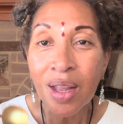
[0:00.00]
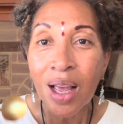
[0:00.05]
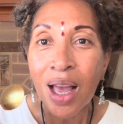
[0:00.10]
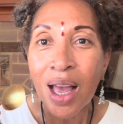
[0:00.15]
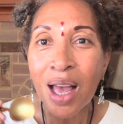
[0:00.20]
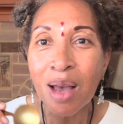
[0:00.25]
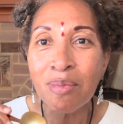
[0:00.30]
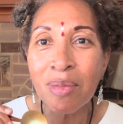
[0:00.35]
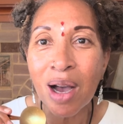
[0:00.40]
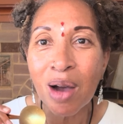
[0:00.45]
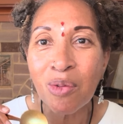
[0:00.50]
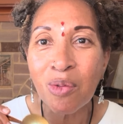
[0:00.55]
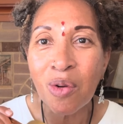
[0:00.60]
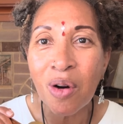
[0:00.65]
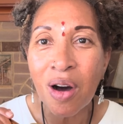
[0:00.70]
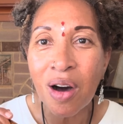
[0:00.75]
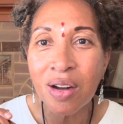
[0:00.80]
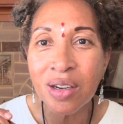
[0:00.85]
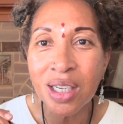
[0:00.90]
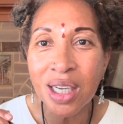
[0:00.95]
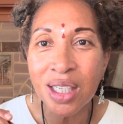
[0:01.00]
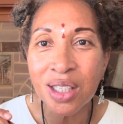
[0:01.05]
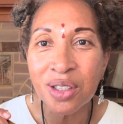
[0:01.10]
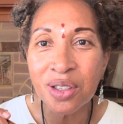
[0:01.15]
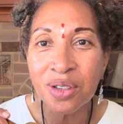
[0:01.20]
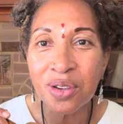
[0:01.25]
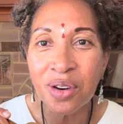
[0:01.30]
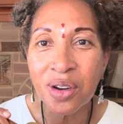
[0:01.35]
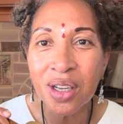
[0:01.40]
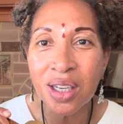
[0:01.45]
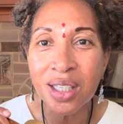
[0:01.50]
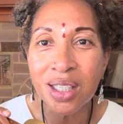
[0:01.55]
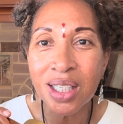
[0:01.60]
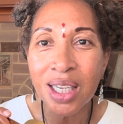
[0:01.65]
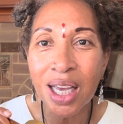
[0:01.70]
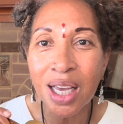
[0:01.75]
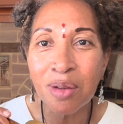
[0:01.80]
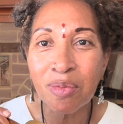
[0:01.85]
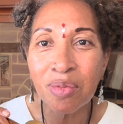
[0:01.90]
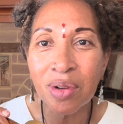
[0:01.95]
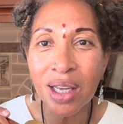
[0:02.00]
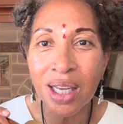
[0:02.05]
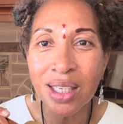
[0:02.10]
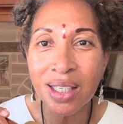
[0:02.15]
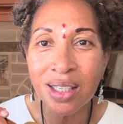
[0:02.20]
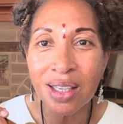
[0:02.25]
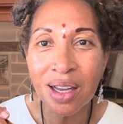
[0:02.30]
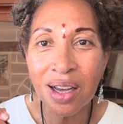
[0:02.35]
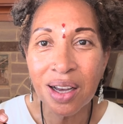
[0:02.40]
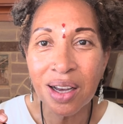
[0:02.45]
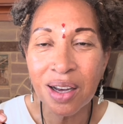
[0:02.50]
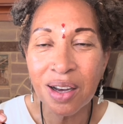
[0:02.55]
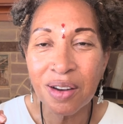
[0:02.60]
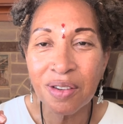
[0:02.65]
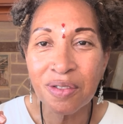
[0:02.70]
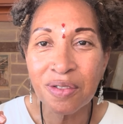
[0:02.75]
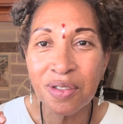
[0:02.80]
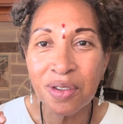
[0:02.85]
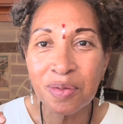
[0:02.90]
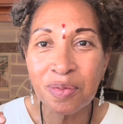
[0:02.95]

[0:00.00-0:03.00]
And my walnuts are going to take place of